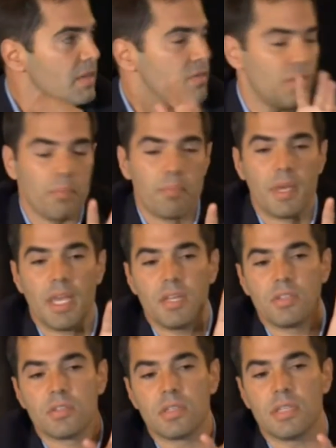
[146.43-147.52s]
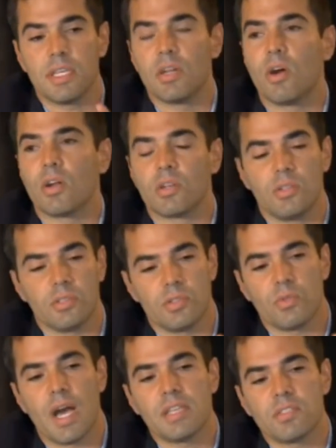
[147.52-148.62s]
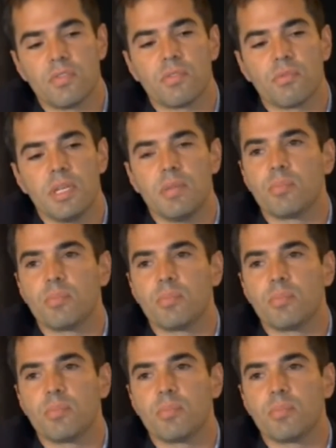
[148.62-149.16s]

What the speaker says: front page lead article is "The Rise of 3D